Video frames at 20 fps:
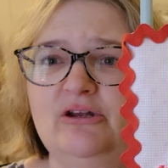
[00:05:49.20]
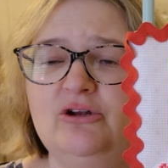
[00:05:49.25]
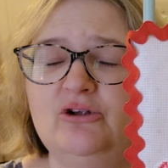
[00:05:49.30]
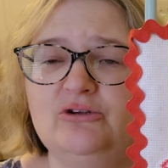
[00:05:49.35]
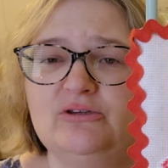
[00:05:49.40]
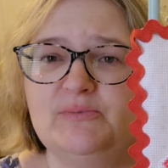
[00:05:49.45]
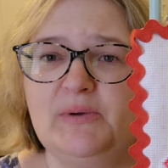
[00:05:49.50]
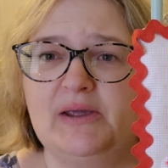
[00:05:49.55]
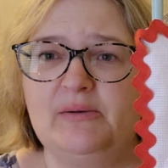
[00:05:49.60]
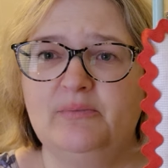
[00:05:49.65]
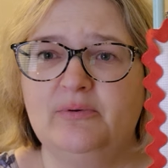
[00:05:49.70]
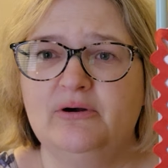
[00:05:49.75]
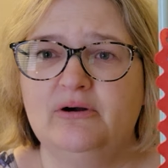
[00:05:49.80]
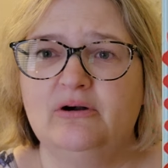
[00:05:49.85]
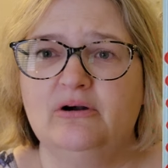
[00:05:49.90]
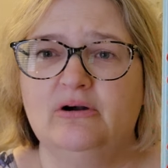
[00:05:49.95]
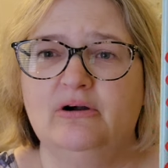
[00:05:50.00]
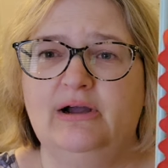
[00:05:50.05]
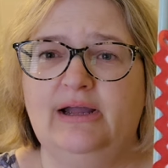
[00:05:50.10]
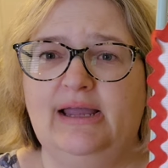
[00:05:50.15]
the
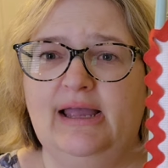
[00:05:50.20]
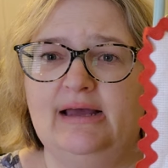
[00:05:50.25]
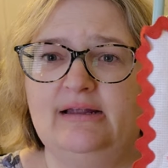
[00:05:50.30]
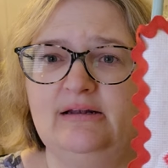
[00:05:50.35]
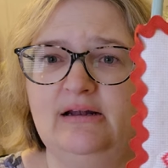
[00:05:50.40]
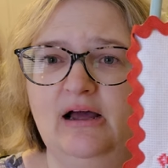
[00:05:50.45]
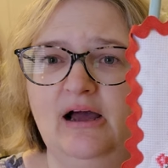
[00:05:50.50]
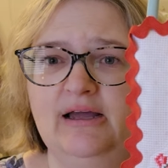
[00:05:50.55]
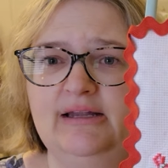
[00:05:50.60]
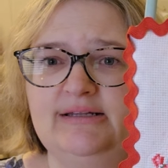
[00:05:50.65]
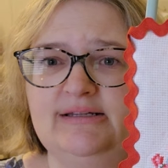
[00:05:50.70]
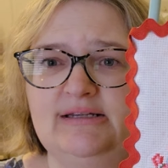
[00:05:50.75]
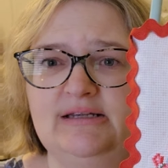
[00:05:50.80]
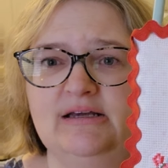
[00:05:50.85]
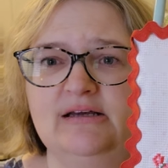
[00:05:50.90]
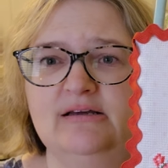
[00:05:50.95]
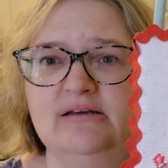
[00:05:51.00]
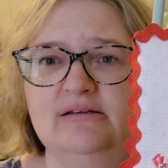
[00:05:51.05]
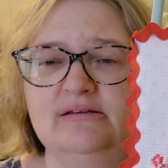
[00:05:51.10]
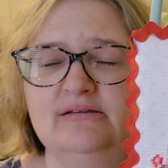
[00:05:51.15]
newspaper and get
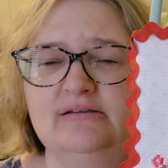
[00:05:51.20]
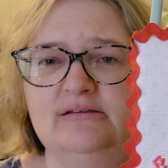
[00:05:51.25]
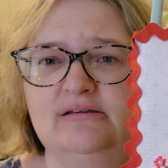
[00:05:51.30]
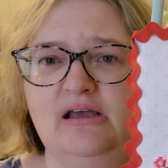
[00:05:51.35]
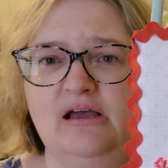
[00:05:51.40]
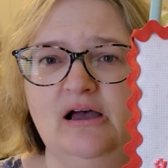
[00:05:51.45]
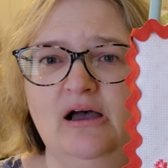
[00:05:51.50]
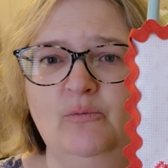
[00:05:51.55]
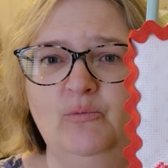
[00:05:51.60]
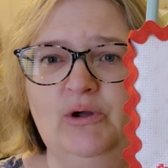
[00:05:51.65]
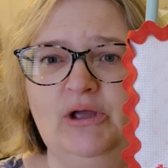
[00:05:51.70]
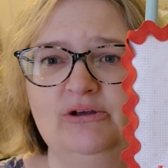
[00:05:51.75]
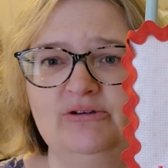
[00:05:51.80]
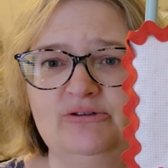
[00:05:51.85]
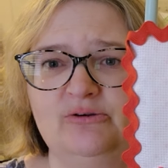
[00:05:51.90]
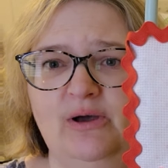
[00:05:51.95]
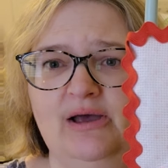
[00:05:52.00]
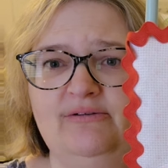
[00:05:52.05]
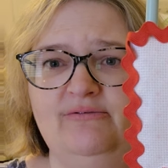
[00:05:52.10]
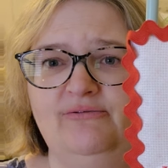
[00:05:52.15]
ideas. Um, we
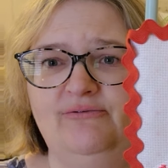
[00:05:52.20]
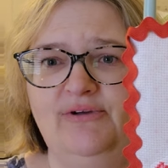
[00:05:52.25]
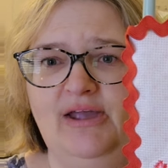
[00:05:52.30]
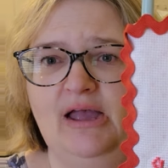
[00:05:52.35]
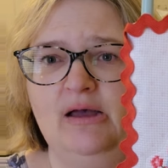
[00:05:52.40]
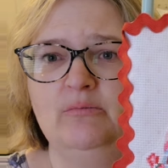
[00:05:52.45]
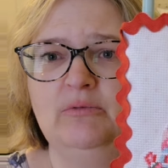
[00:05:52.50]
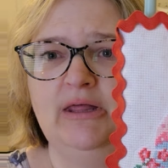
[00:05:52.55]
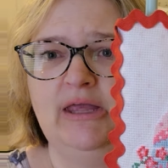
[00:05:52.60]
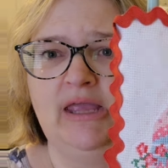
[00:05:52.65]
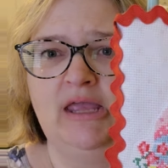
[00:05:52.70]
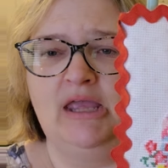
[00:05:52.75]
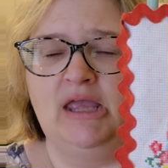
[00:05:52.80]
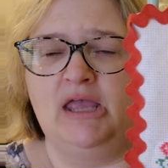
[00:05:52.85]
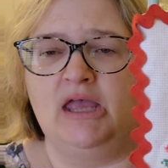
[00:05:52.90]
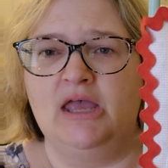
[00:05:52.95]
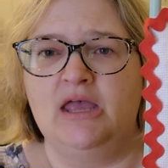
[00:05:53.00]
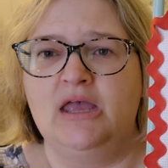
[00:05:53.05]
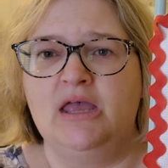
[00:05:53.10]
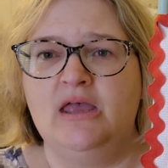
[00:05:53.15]
also had
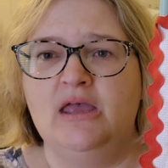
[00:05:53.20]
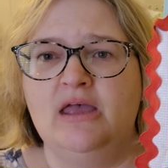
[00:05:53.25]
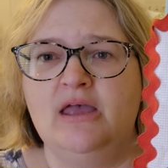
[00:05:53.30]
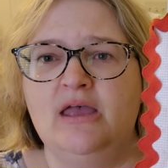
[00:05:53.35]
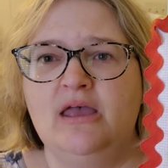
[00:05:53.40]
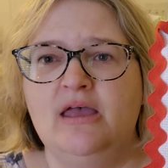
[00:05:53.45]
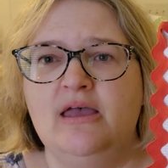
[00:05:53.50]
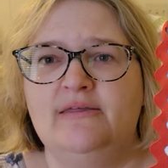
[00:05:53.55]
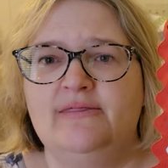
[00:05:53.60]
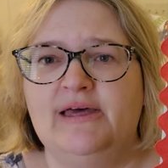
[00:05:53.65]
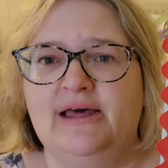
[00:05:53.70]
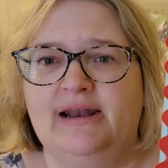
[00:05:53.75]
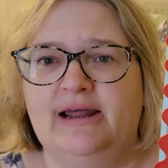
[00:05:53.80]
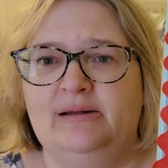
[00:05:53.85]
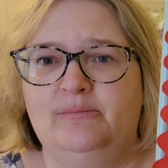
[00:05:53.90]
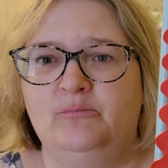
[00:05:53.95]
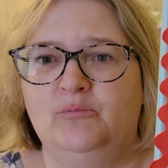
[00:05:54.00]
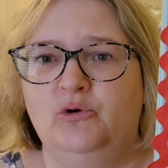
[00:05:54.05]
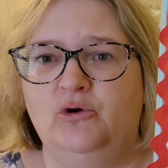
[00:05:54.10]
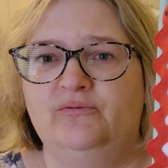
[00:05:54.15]
family that
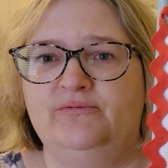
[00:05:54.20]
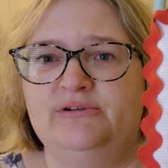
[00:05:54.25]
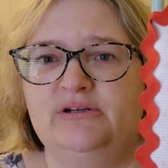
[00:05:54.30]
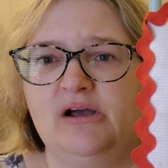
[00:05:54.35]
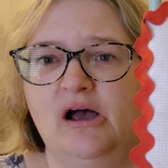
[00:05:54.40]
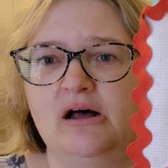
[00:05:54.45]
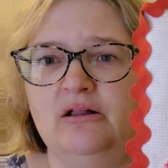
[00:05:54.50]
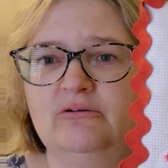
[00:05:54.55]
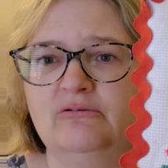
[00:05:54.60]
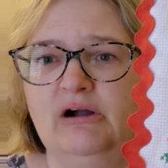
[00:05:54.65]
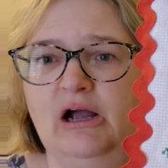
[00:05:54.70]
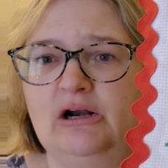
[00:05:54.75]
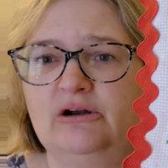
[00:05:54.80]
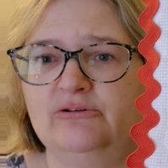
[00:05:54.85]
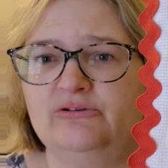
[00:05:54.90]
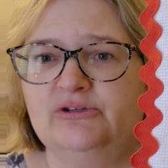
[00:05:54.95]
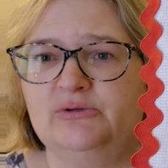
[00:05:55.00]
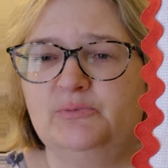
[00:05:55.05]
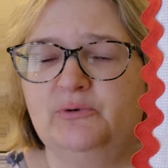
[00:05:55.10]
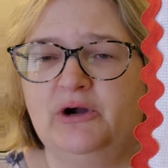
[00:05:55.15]
had moved to Colorado
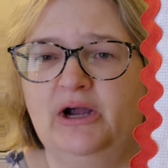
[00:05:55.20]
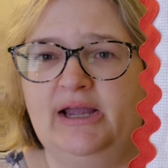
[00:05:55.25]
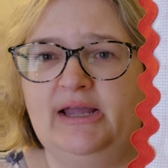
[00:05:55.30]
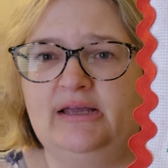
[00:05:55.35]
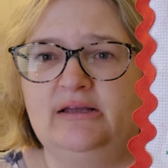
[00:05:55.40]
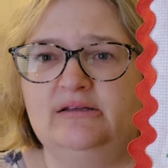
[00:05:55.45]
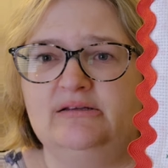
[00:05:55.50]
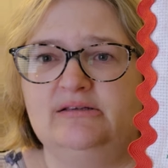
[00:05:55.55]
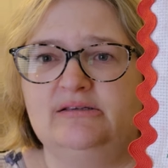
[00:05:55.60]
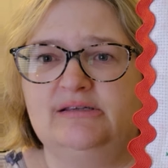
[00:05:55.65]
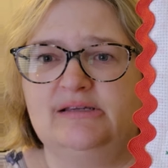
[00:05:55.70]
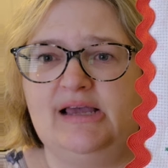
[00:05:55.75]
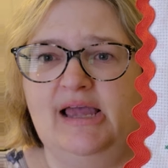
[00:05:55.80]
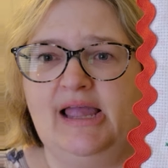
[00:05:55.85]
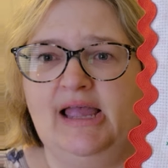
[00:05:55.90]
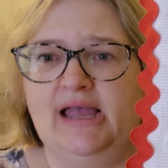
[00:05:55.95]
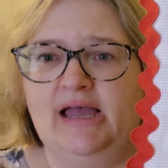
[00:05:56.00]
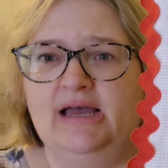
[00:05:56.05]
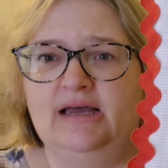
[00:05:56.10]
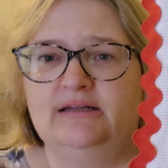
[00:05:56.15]
Springs
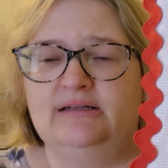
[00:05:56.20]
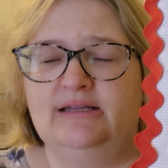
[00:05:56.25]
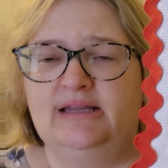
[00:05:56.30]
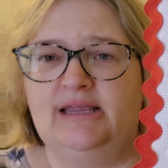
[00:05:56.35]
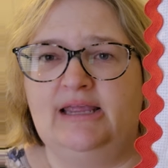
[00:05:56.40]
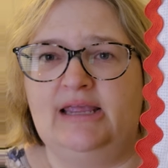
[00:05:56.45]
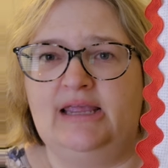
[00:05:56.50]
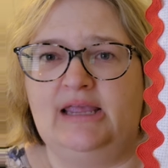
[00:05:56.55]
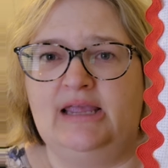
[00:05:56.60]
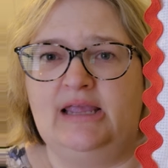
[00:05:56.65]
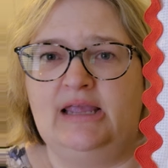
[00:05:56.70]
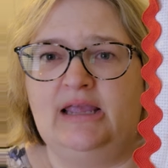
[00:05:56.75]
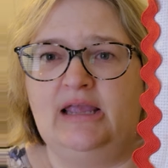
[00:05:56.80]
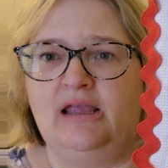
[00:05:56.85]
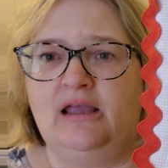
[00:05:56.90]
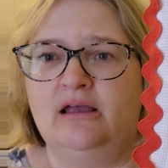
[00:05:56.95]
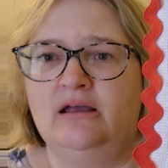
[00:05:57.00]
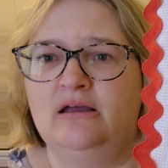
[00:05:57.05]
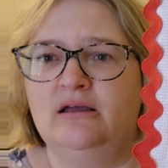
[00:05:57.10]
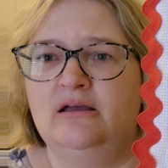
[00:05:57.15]
and
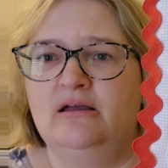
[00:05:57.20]
he